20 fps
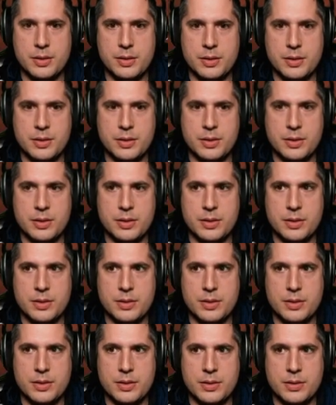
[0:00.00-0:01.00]

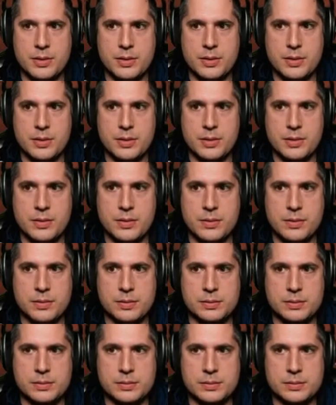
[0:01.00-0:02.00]

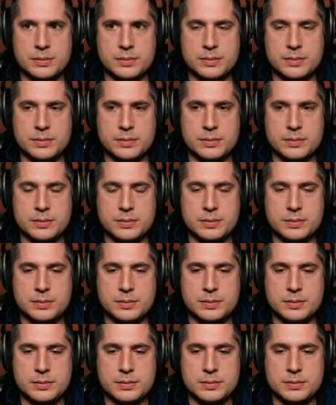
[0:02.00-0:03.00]

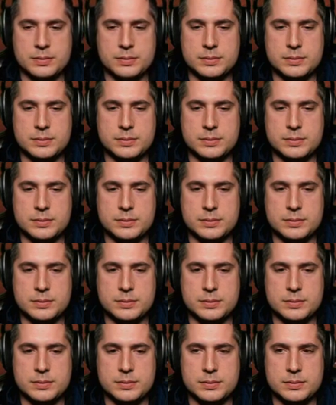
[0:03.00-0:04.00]

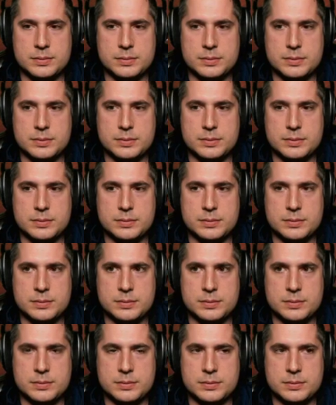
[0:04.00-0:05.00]

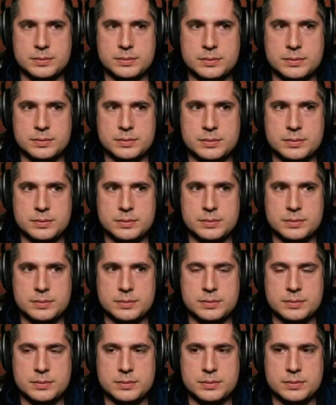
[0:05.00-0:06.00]

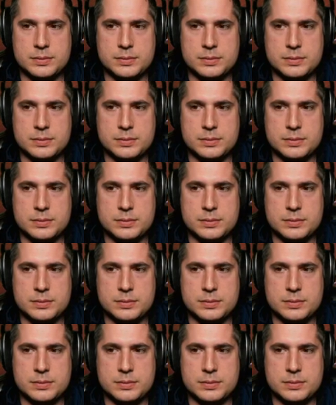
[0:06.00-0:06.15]
(silence)